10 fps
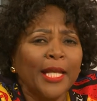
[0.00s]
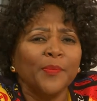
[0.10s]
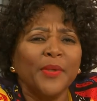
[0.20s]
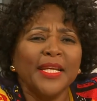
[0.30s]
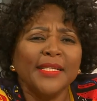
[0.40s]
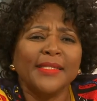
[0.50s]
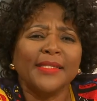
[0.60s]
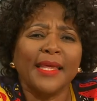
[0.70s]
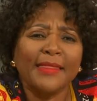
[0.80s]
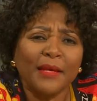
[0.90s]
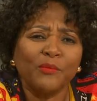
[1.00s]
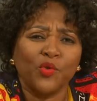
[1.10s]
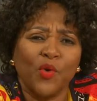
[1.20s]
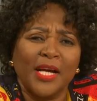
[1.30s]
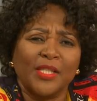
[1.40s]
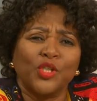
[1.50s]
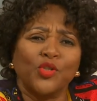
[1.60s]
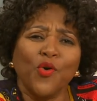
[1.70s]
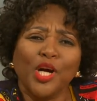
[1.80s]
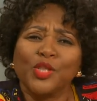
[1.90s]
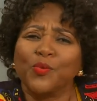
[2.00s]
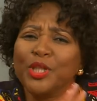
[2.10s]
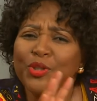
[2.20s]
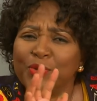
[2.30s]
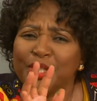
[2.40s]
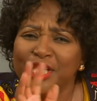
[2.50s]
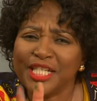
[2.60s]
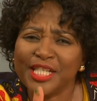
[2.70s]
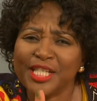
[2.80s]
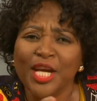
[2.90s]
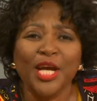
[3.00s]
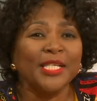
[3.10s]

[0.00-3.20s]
and send them to us. Show us what you did.